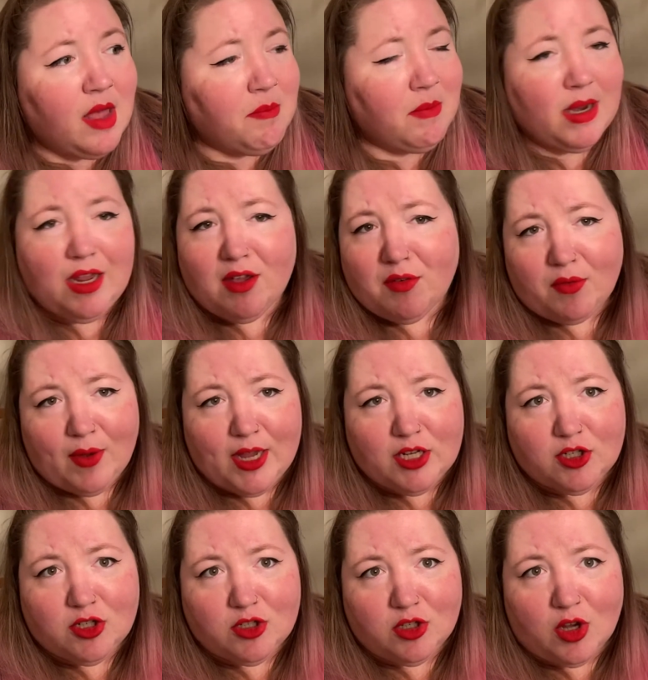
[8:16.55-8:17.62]
many of
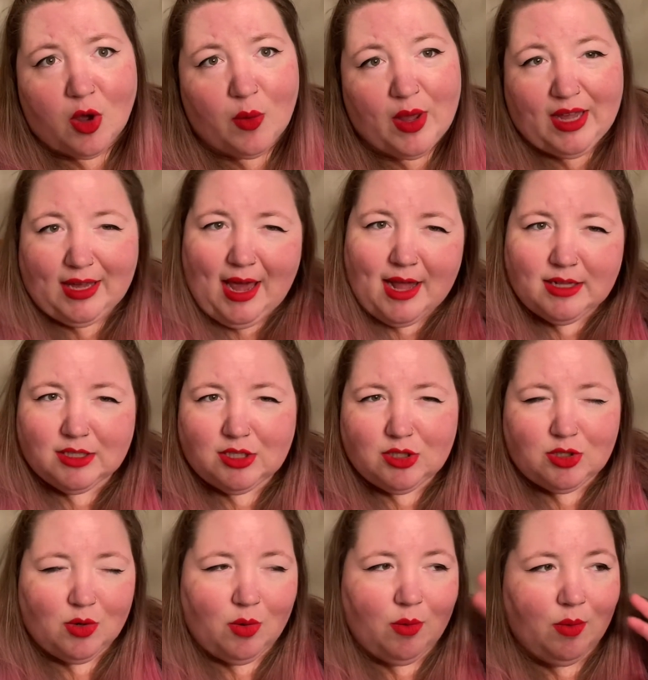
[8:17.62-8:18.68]
which go
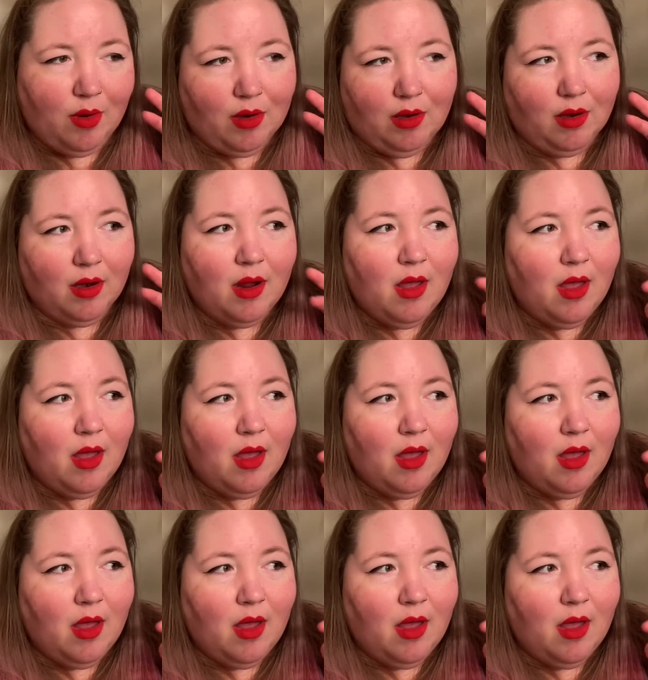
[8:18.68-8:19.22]
against or